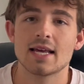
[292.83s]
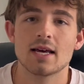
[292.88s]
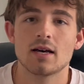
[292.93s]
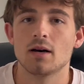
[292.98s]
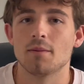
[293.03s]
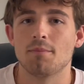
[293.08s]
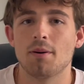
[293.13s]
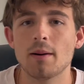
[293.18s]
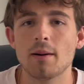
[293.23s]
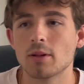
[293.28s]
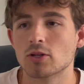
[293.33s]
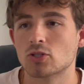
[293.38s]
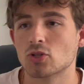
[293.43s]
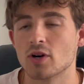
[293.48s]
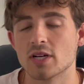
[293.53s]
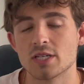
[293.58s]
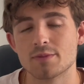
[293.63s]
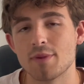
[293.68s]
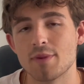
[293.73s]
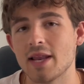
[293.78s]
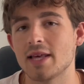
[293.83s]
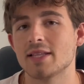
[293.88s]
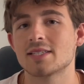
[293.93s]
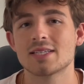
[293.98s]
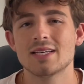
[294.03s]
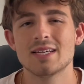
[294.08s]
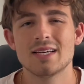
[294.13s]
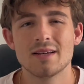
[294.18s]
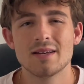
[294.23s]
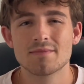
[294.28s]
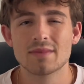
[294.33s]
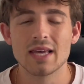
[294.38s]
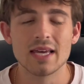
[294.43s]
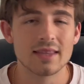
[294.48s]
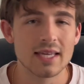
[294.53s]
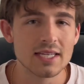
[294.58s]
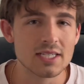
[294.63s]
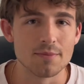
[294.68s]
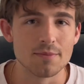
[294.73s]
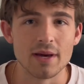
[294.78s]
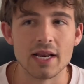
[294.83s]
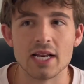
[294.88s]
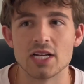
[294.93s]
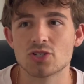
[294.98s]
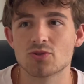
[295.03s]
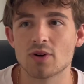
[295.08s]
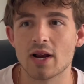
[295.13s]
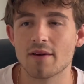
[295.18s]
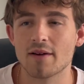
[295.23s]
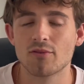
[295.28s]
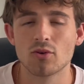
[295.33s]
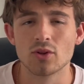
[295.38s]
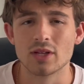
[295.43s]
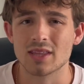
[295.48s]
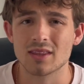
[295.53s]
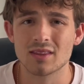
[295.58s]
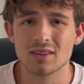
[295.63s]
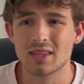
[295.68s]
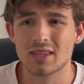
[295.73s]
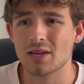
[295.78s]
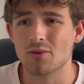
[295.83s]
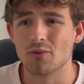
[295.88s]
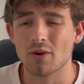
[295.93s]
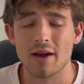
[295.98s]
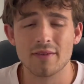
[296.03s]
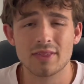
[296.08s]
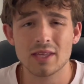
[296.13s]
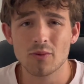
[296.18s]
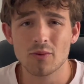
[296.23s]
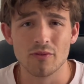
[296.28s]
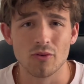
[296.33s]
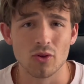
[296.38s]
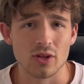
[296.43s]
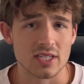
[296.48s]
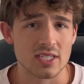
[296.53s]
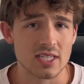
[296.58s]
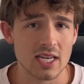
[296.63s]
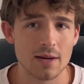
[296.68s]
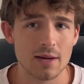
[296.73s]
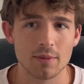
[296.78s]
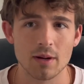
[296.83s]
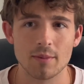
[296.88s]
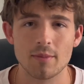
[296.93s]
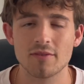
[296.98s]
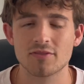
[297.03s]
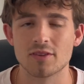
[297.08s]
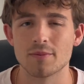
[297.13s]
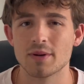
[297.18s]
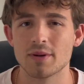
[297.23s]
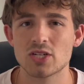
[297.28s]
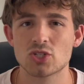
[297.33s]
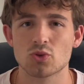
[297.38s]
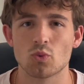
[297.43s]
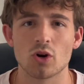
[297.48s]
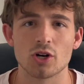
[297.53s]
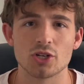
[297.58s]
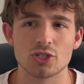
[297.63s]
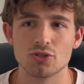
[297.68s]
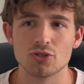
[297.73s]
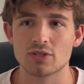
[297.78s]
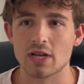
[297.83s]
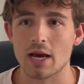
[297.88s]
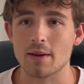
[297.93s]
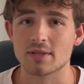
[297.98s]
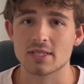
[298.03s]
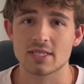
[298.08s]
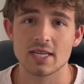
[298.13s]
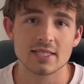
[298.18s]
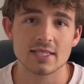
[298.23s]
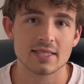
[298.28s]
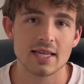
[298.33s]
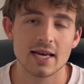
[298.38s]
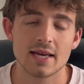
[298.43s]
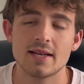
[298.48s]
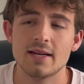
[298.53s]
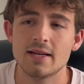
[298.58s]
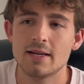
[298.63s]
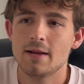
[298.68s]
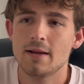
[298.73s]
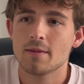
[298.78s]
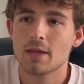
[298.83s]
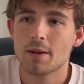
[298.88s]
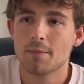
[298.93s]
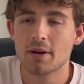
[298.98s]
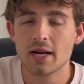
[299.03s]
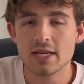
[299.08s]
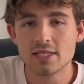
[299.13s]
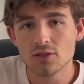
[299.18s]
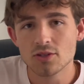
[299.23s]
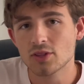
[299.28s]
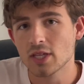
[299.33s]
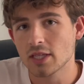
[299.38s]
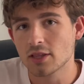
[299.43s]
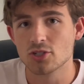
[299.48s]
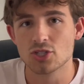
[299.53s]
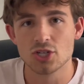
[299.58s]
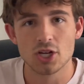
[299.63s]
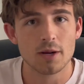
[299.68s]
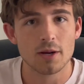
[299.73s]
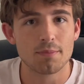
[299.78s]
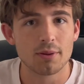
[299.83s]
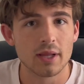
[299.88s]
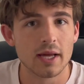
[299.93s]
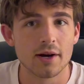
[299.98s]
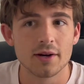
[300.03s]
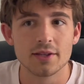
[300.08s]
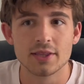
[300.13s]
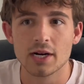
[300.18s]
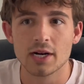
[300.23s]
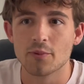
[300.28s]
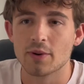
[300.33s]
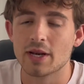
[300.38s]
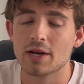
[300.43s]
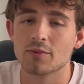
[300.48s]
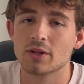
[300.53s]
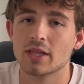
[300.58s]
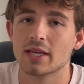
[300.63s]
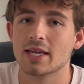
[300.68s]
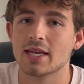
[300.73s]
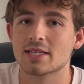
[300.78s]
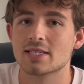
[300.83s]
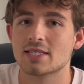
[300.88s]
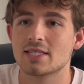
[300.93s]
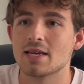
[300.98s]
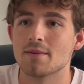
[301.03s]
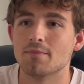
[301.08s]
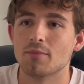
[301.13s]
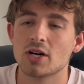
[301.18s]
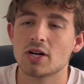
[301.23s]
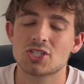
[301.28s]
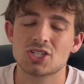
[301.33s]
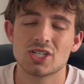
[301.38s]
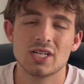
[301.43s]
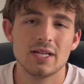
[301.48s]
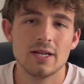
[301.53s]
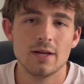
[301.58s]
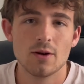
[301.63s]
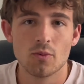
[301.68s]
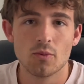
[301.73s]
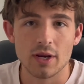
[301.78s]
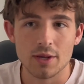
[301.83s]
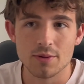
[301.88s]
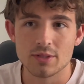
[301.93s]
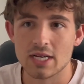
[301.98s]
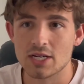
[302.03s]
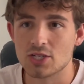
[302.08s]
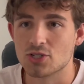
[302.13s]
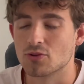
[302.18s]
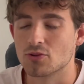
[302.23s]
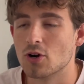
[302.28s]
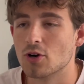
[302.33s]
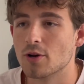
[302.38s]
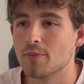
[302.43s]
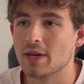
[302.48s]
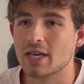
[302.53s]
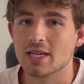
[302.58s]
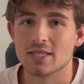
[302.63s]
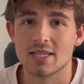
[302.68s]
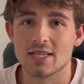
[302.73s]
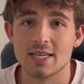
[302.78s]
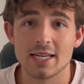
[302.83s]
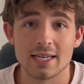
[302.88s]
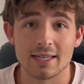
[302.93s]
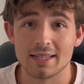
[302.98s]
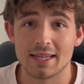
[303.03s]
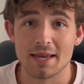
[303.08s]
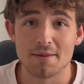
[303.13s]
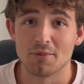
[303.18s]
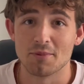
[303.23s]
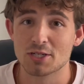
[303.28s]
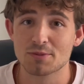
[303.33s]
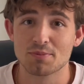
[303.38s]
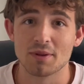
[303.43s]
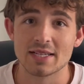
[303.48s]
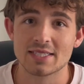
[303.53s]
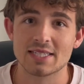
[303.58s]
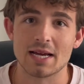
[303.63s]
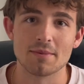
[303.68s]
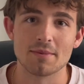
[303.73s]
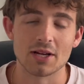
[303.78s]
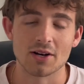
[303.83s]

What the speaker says: Pablo Torre's minutes, they diminished, right? I think we've only seen him come off the bench one or two times since then. But I still think there's a good player in there. We didn't really get to see it much when he was at Girona because he didn't get much playing time there